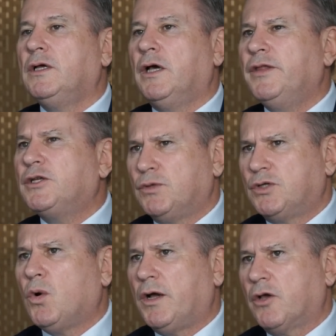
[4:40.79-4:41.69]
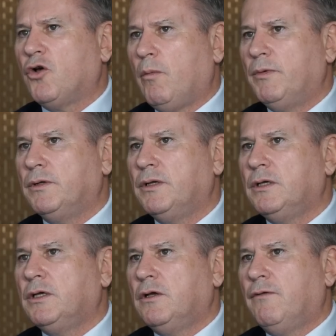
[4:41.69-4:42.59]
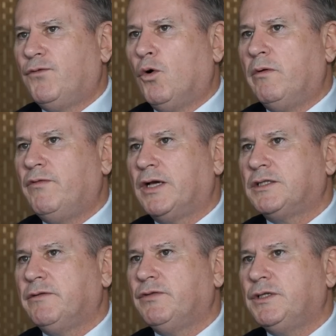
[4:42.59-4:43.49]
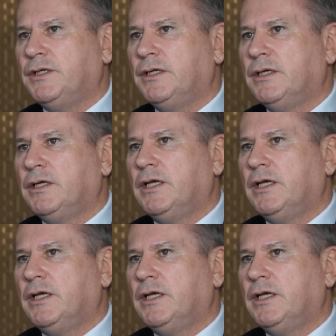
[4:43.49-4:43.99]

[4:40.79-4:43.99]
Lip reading: And this was quite a common form of activity.